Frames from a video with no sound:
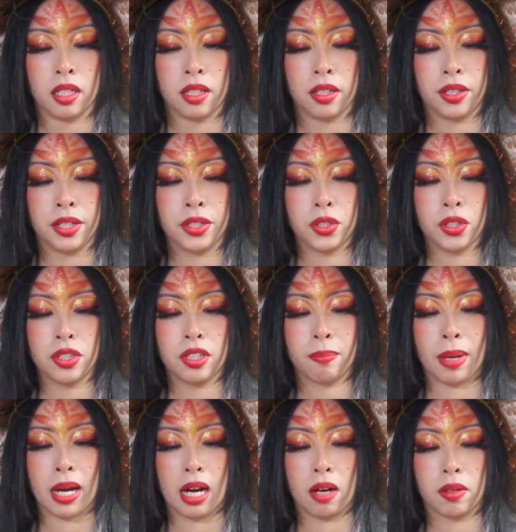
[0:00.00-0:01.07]
This is the
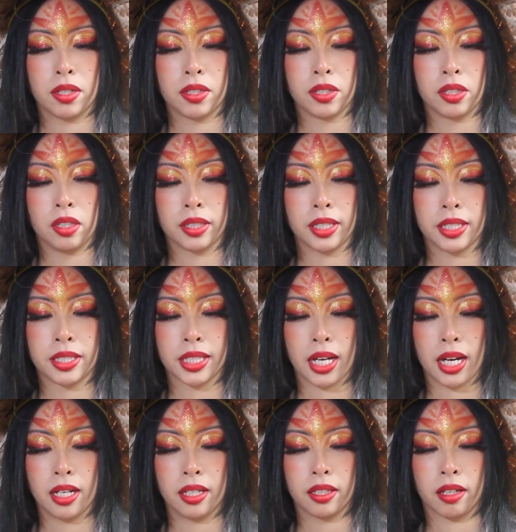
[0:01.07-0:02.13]
power to look
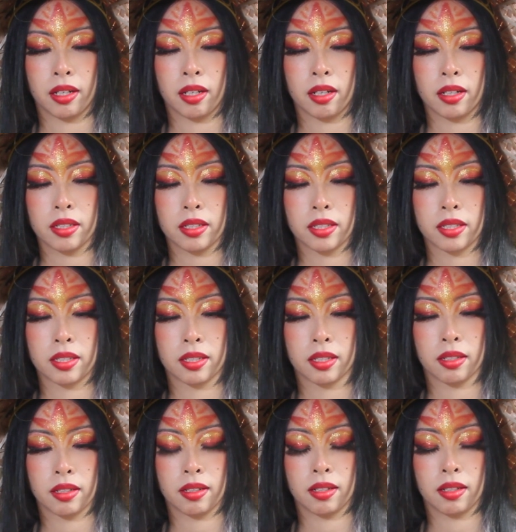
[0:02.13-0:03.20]
inside the hearts
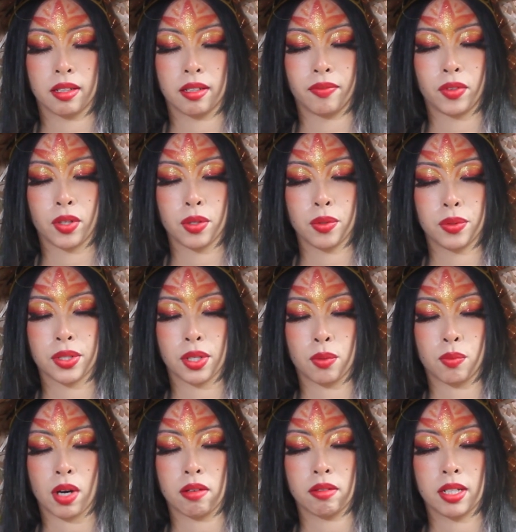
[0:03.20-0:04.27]
of those
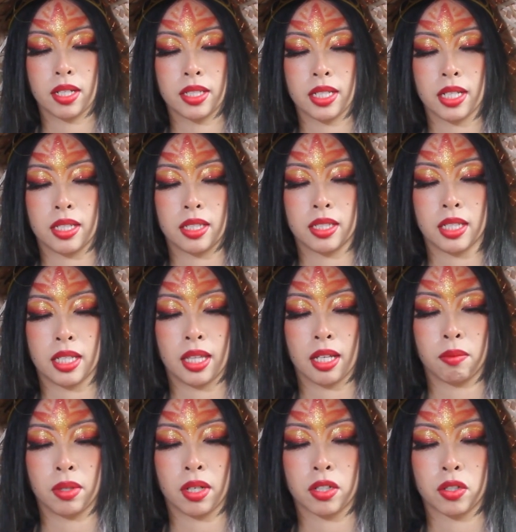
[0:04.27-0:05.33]
around us and see that
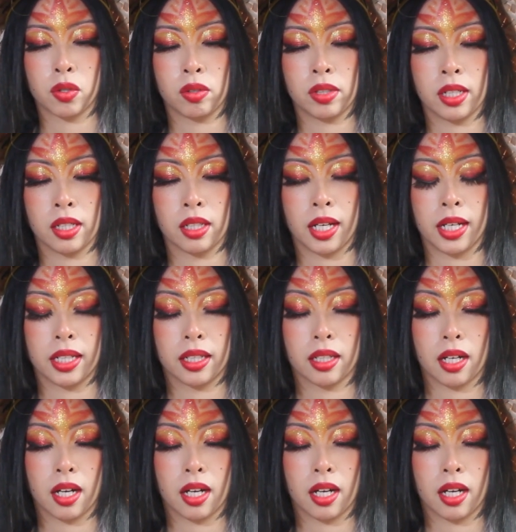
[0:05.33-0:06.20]
we are truly alike.